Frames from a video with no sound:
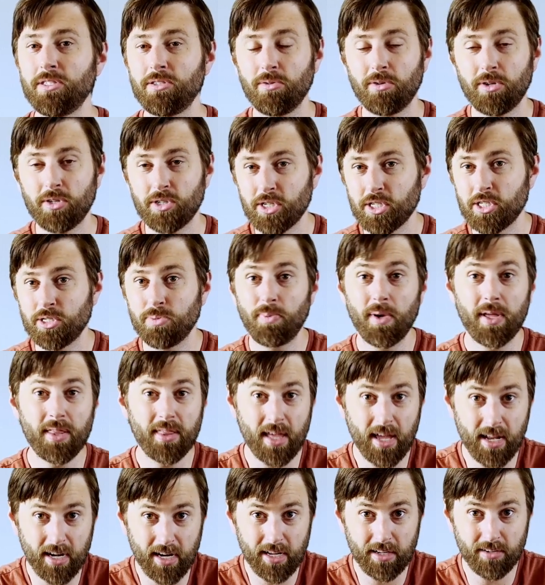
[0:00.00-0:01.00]
you can just spend
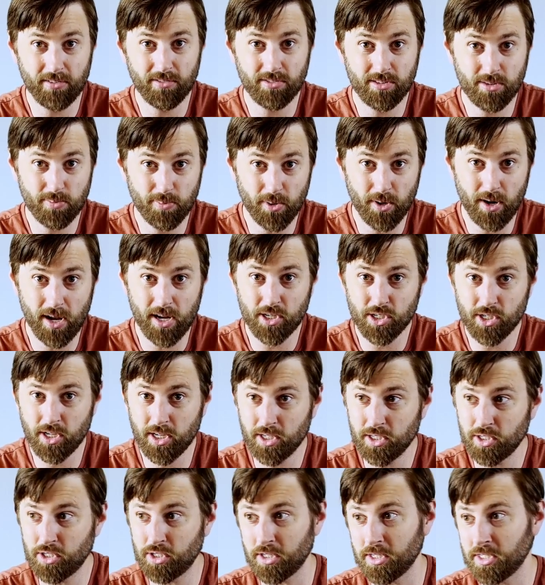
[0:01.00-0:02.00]
that
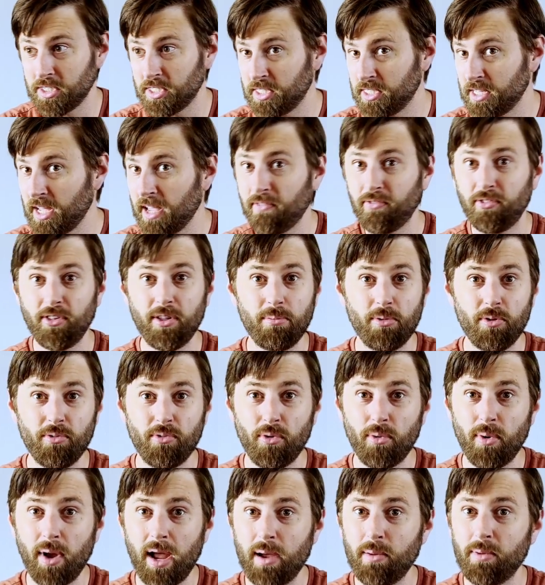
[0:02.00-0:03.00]
inspiration to safely move
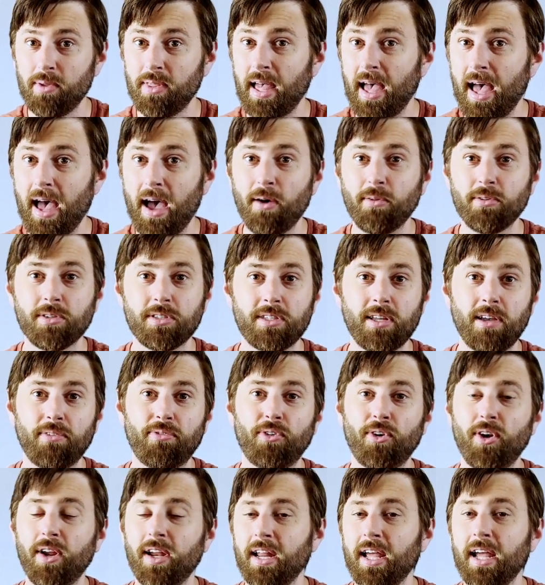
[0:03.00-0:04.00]
away without
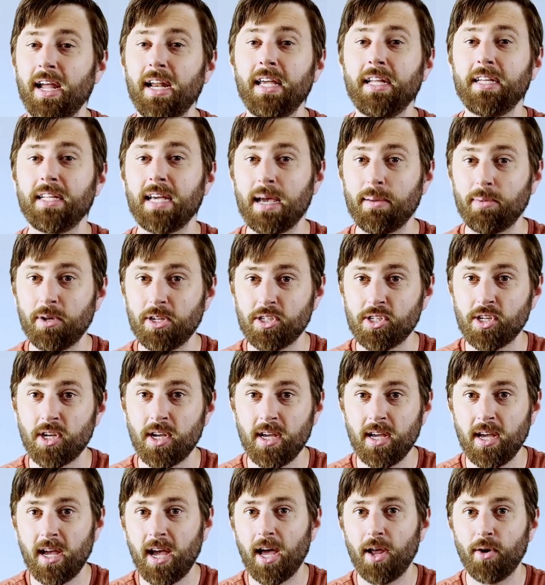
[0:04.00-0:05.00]
suffering any damage
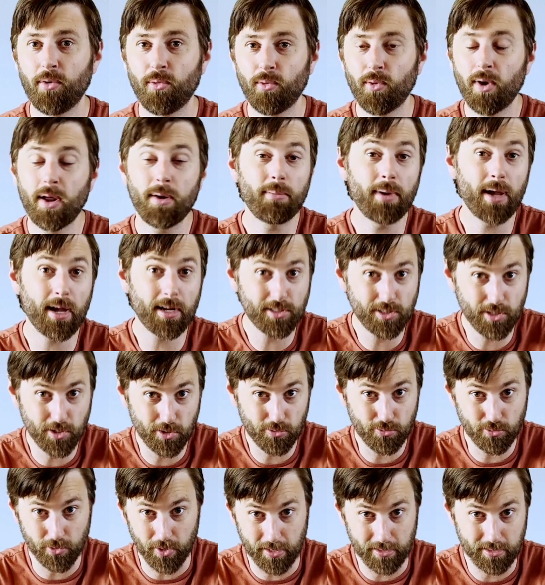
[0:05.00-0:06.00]
and run back to your
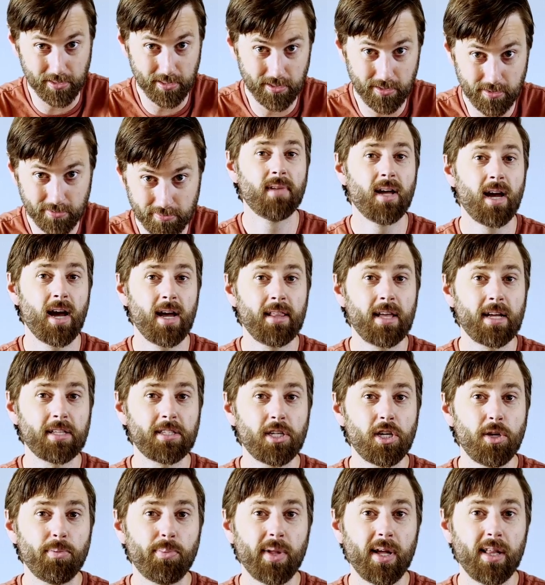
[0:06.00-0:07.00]
friends. And that's
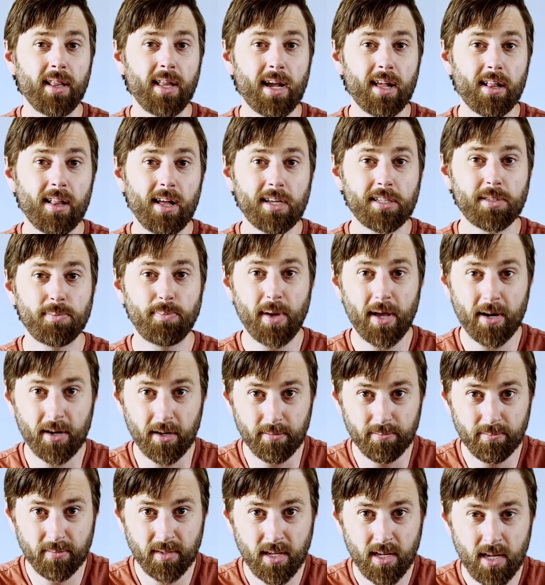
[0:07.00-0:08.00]
how you play Legolas
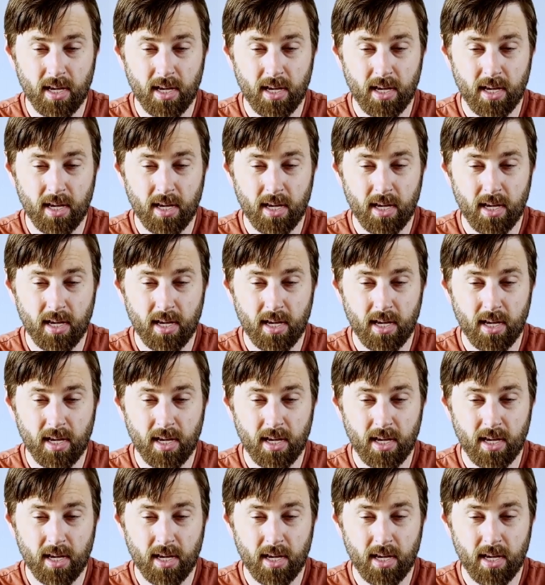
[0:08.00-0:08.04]
better.